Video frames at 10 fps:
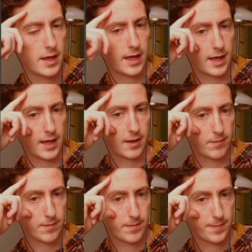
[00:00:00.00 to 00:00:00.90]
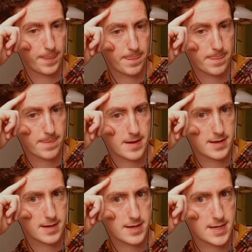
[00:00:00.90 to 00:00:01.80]

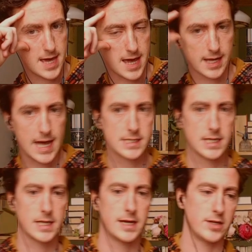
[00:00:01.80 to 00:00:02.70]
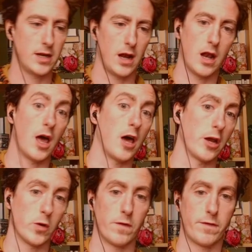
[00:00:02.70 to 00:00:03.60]
Yeah, castling there did a lot
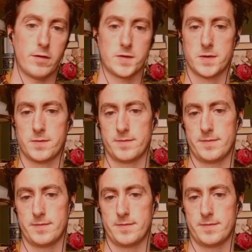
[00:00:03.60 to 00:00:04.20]
of good for us.